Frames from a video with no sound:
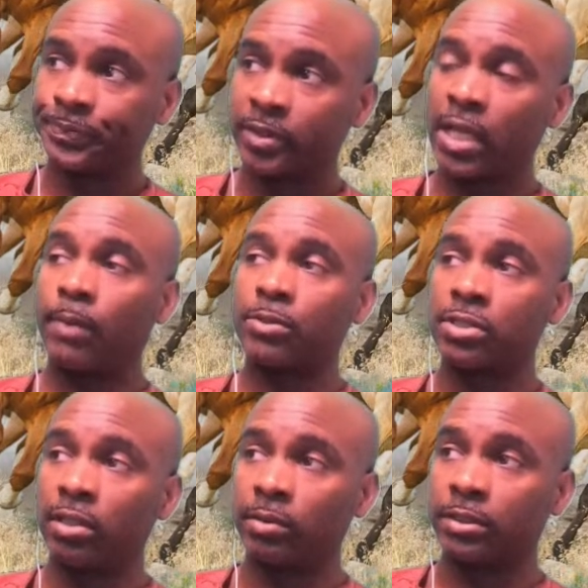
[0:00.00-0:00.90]
So I was
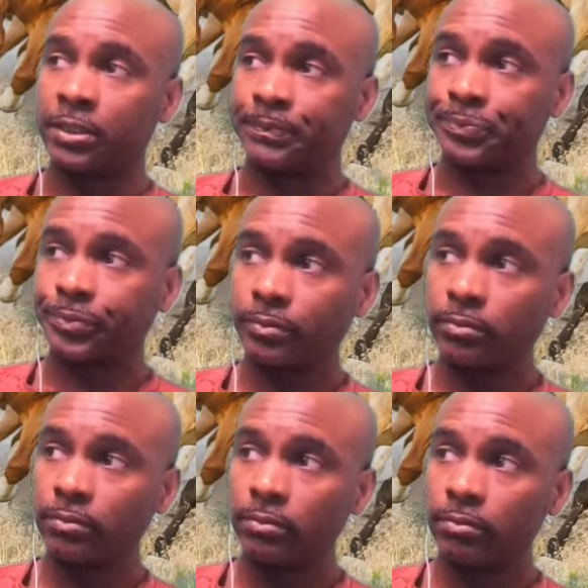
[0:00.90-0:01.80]
doing it.
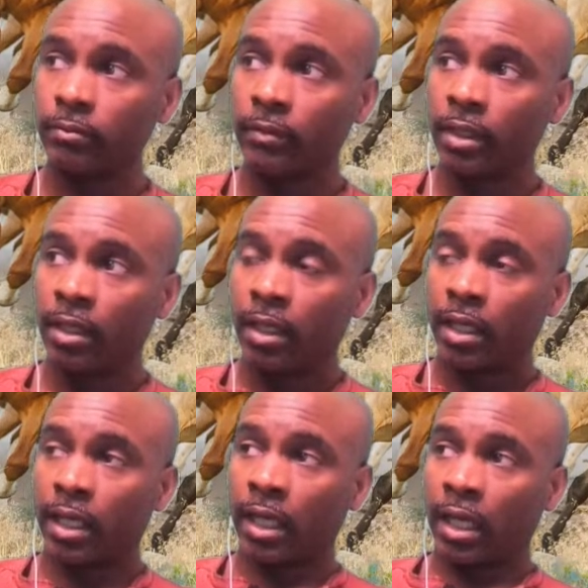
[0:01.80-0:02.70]

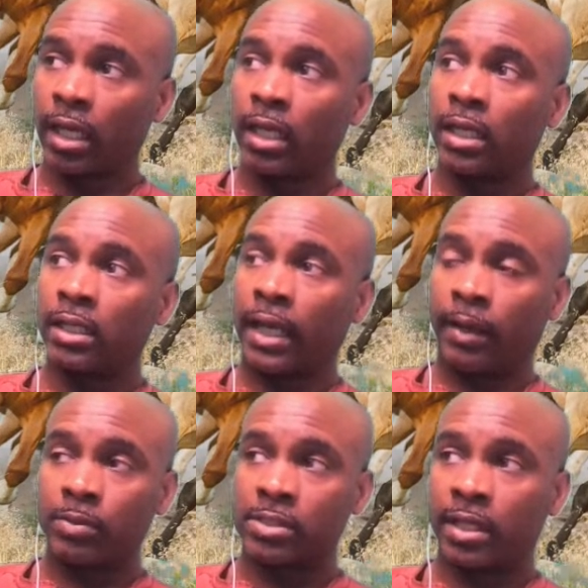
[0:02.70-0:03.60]
And
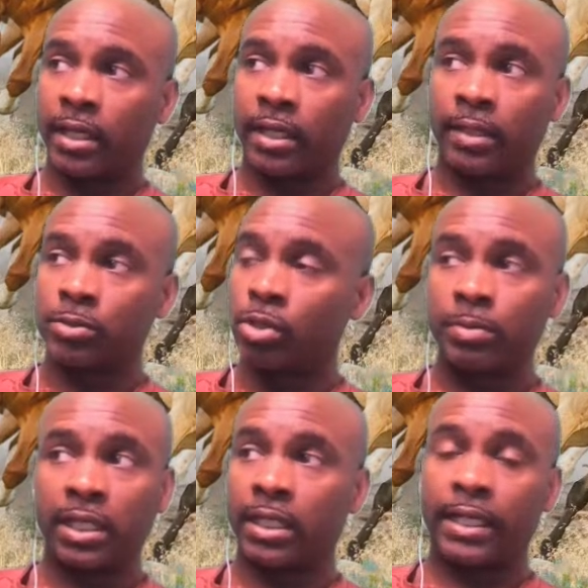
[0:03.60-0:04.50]
I was there. It was gonna
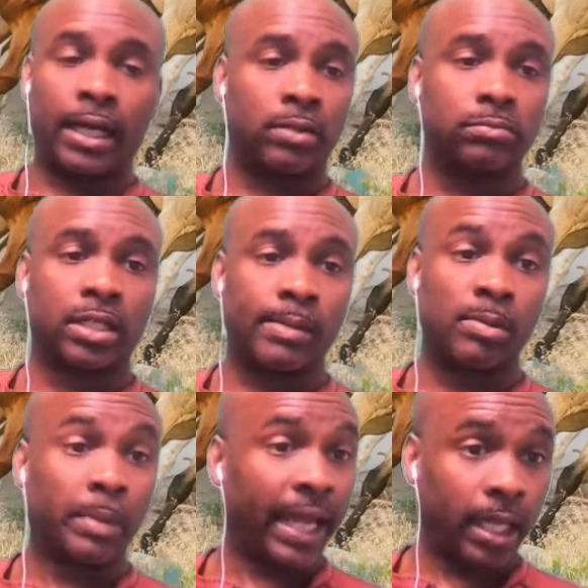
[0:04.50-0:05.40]
be in and out because I'm
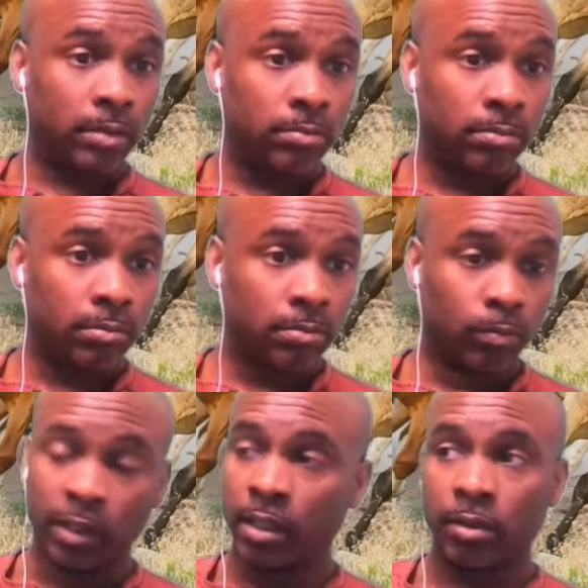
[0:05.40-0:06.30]
a man.
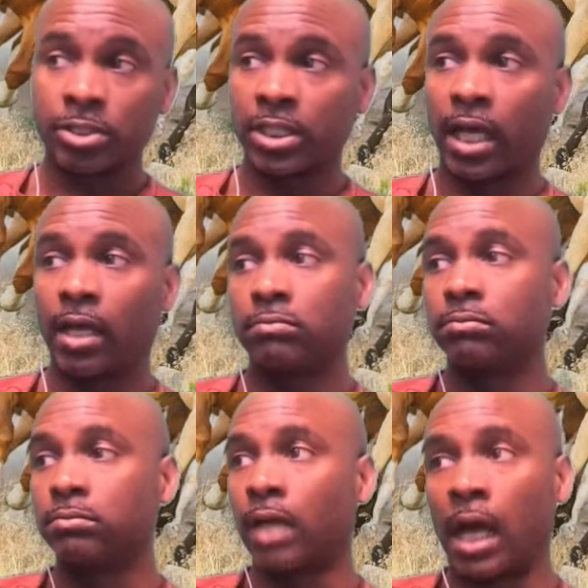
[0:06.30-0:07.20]
We don't shop.
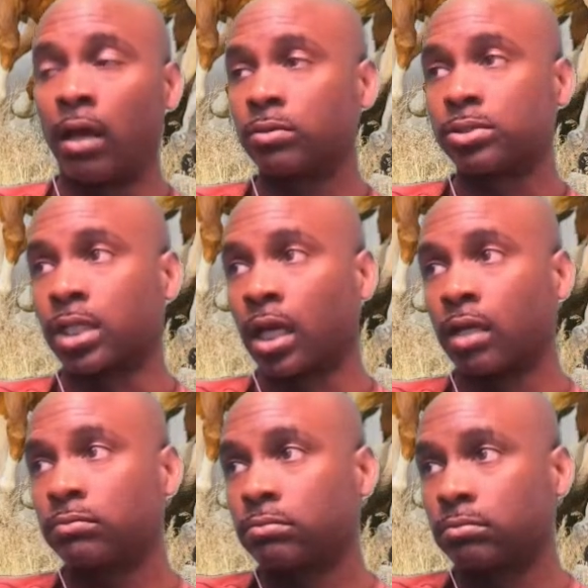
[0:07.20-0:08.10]
I don't
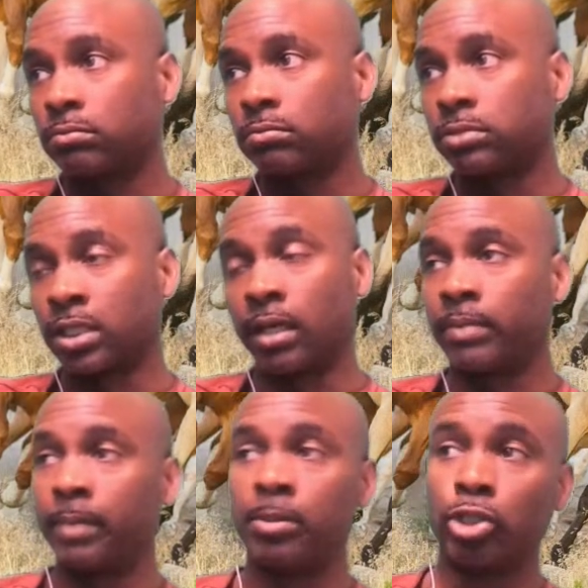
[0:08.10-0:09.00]
shop.
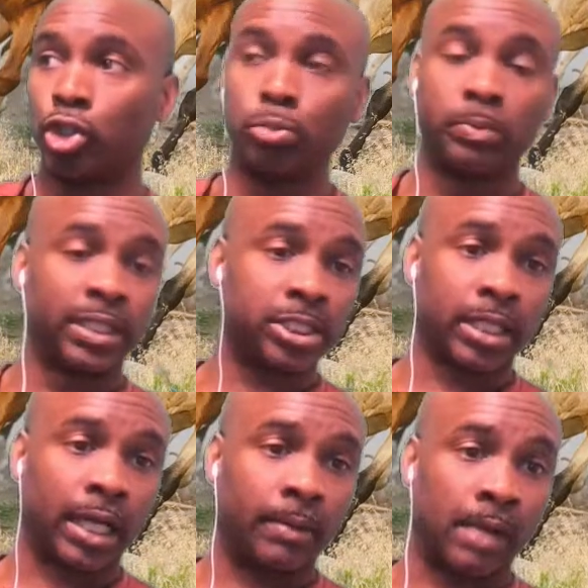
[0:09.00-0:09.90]
Some maybe the new men
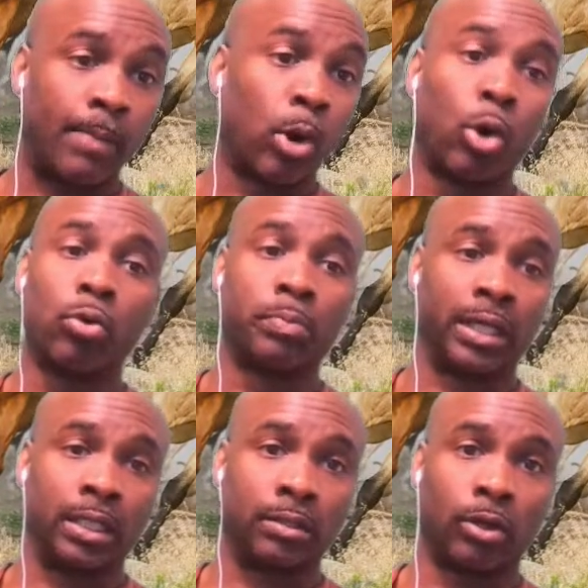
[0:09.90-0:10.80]
shop. I'm an old
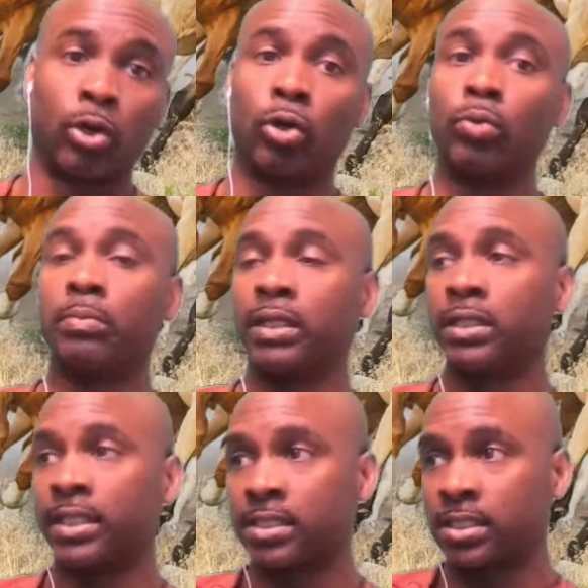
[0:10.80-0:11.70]
man. Old
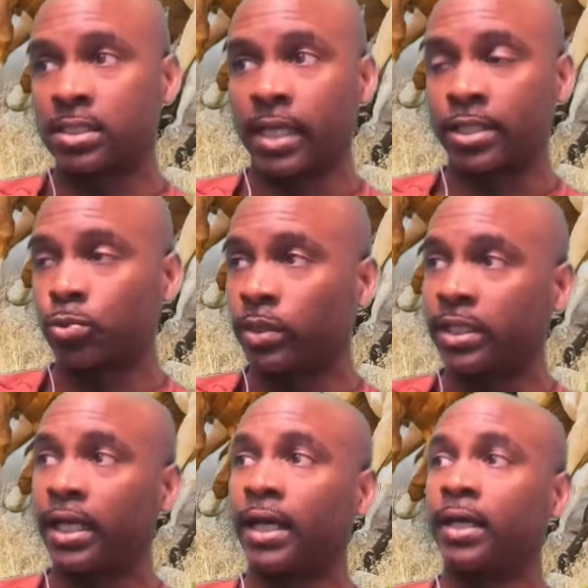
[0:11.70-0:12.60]
men at 60, at
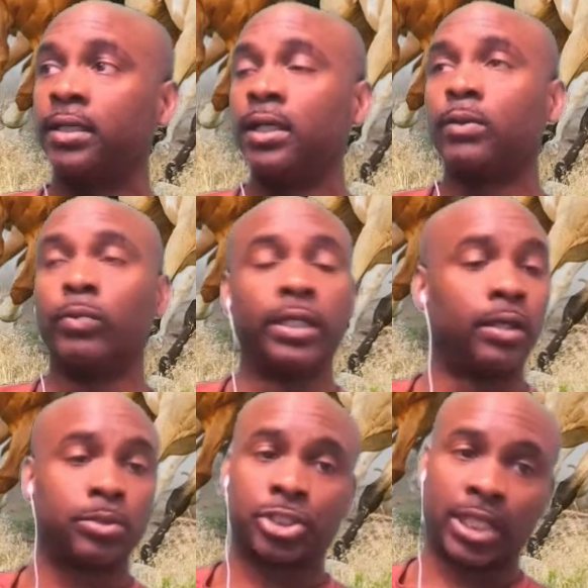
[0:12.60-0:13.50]
29, we
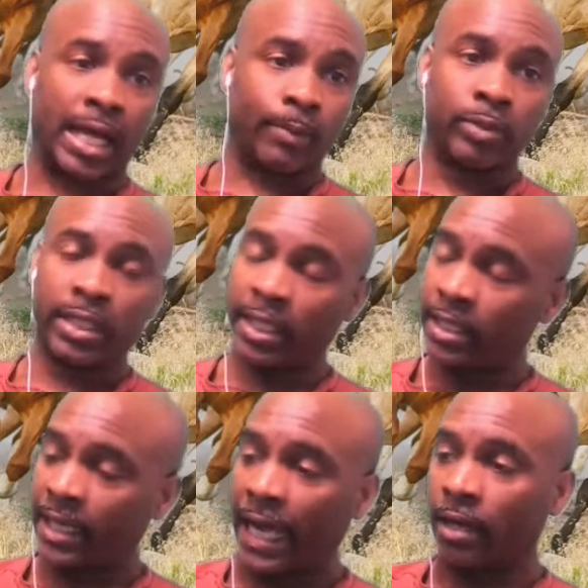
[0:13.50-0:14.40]
don't shop. We in
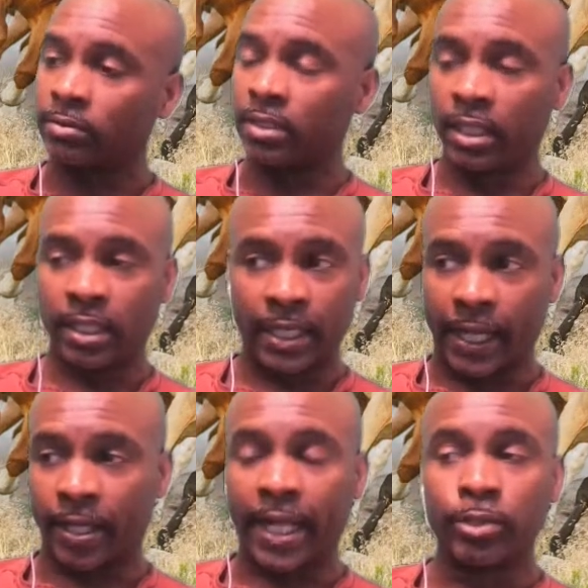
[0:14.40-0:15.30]
and out, in and
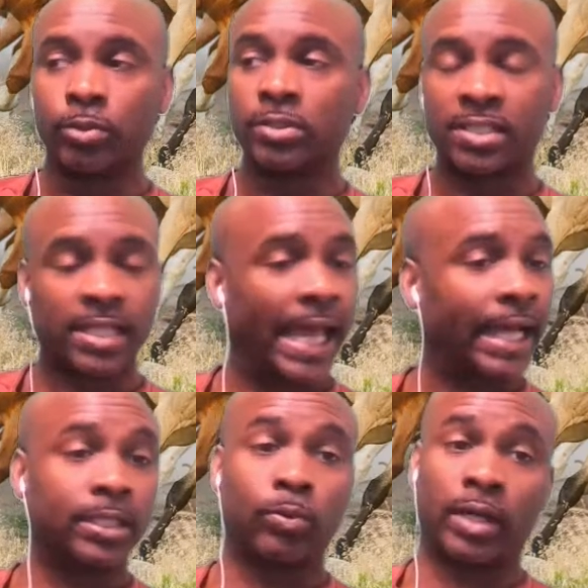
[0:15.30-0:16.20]
out. I knew
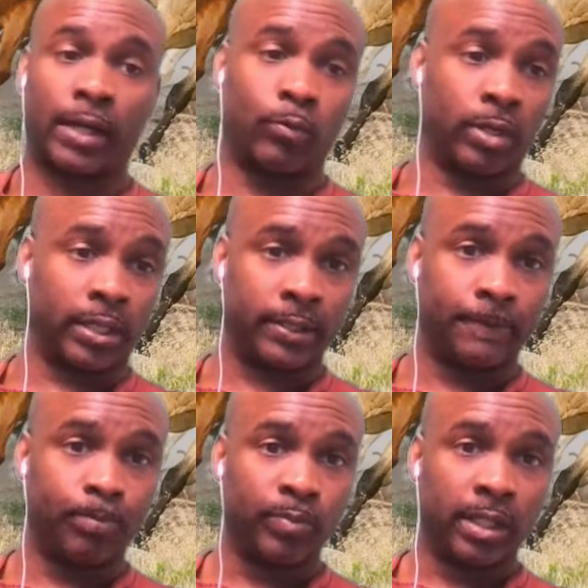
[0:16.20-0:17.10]
exactly what I wanted.
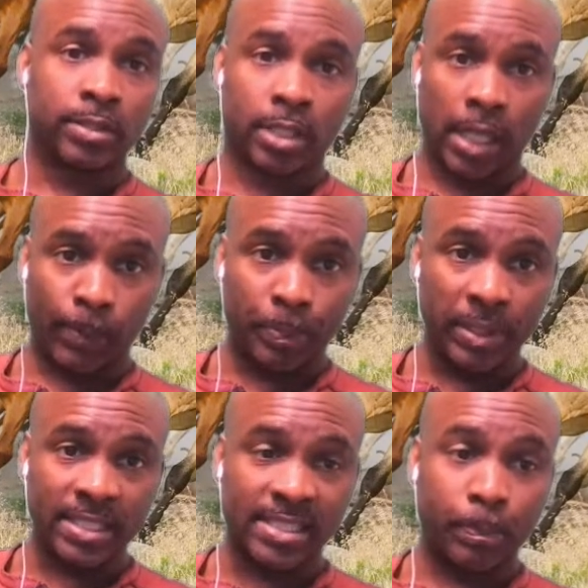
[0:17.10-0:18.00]
There's a couple
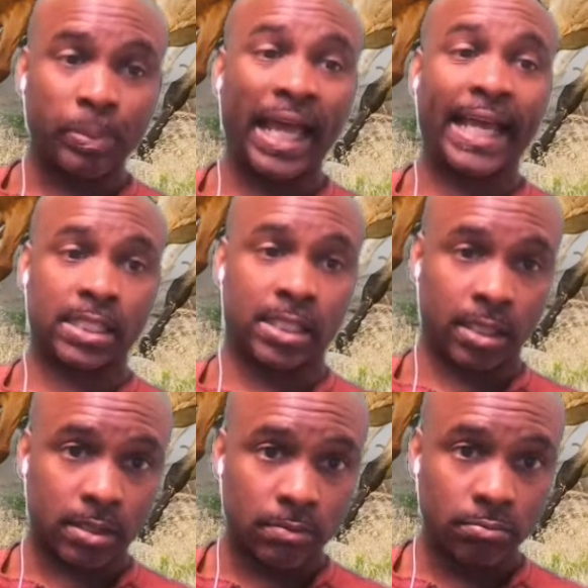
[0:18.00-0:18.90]
pieces of
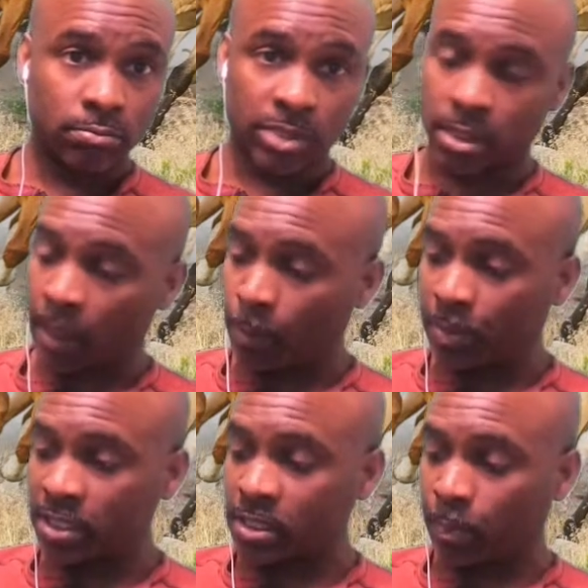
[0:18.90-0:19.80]
plastic, just a couple
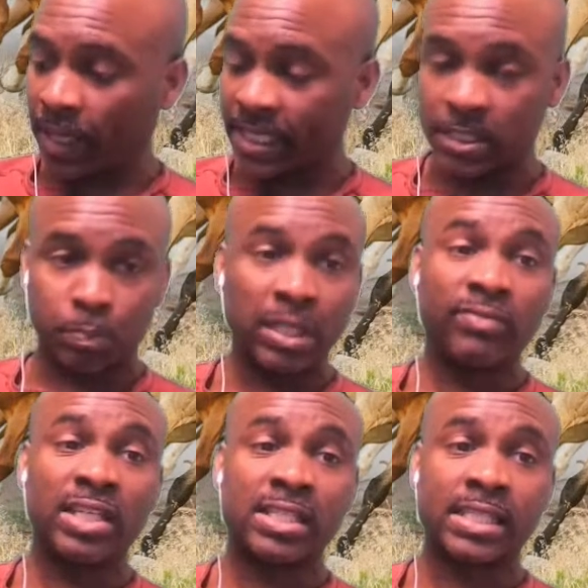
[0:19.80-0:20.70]
pieces of plastic,
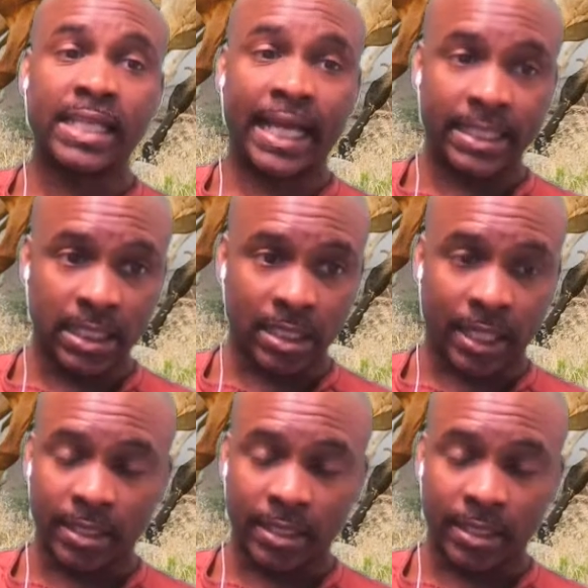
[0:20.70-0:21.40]
PVC I need.